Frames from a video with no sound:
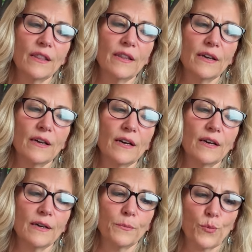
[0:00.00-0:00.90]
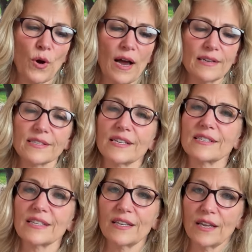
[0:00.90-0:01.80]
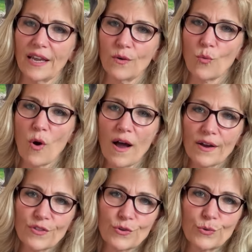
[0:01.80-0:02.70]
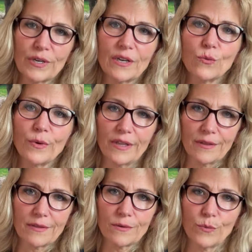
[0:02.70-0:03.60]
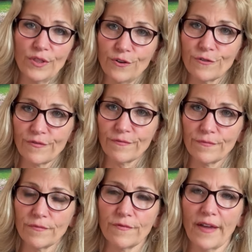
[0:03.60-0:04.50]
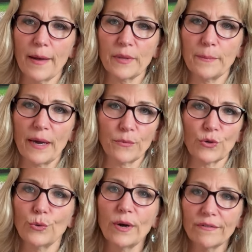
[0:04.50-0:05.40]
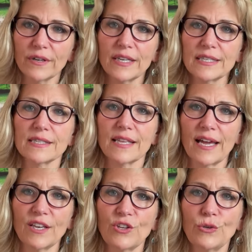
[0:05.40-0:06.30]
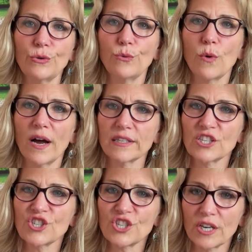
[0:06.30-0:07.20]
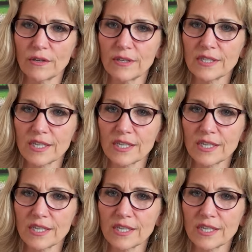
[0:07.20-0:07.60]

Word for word: the process and, and walk through it with, with your family member, whoever it is that you want to share this